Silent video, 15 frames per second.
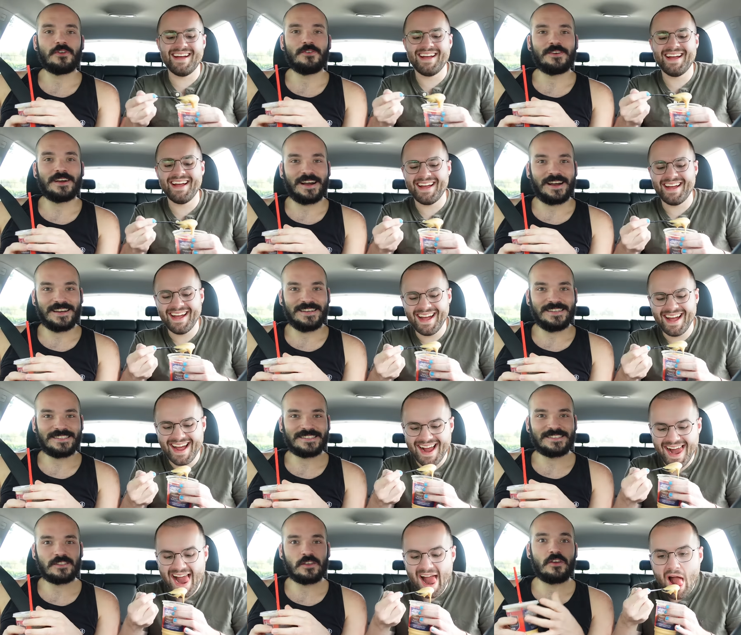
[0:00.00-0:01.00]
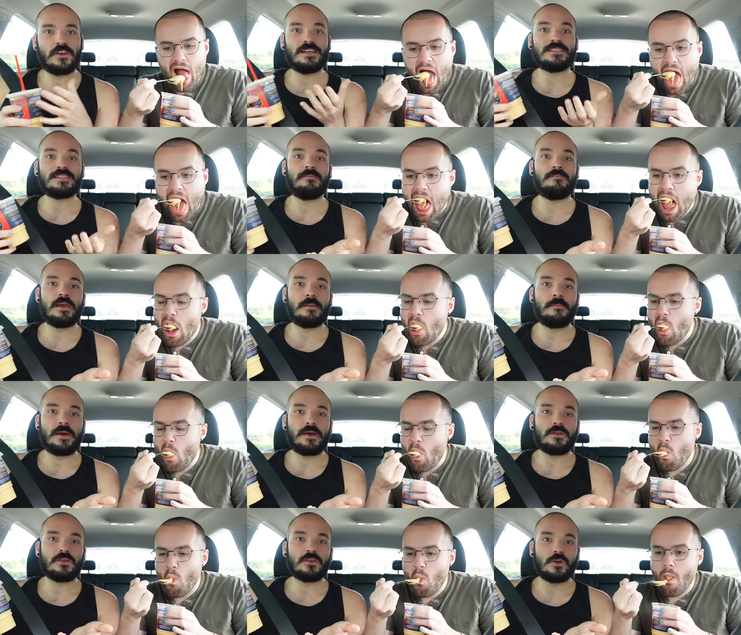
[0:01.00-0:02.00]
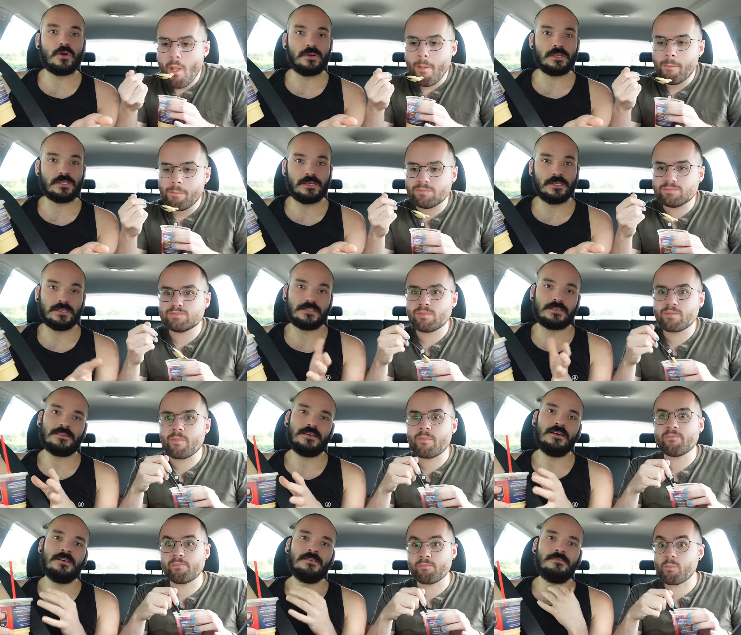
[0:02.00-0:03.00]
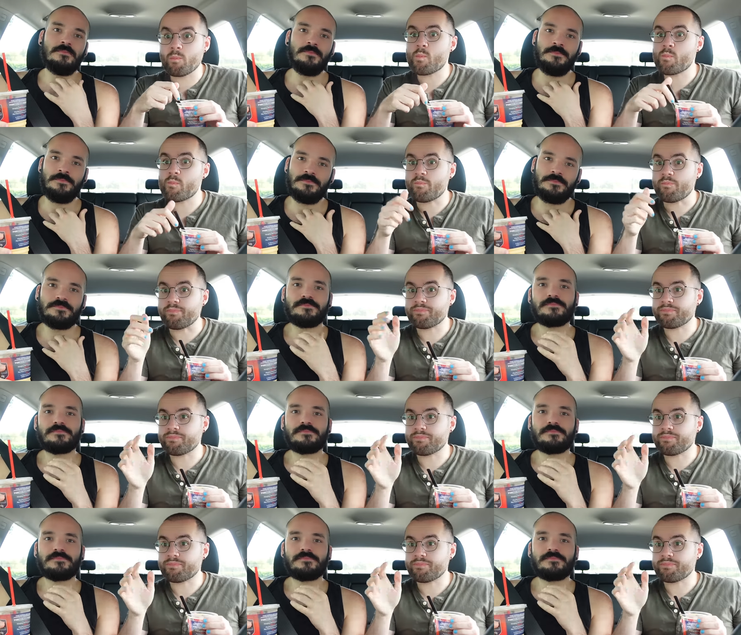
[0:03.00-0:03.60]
Speaker 1: you guys, so you guys can make better choices. Mm-hmm.